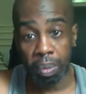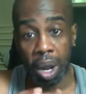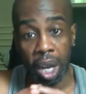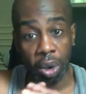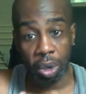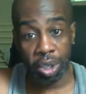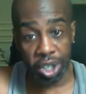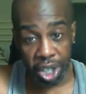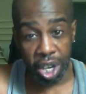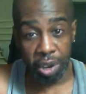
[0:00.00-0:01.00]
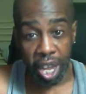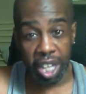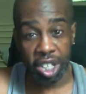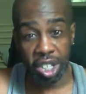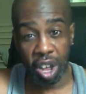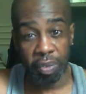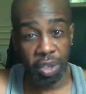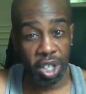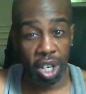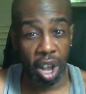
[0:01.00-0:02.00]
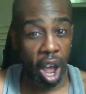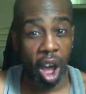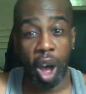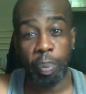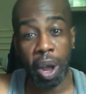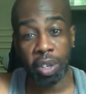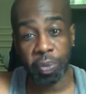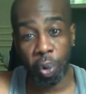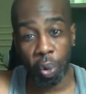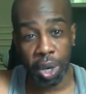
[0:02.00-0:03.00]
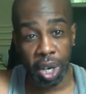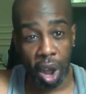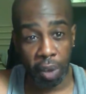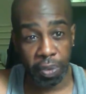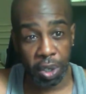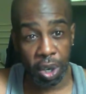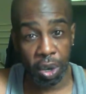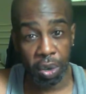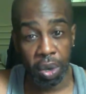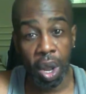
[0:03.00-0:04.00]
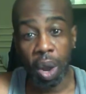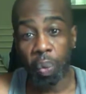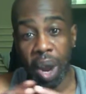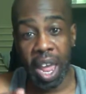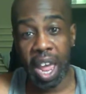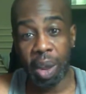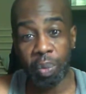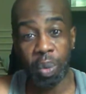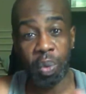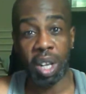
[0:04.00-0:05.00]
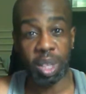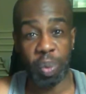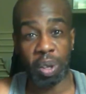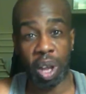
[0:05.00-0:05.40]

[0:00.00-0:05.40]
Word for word: I got onto the UK servers at like half past four in the afternoon, where we weren't supposed.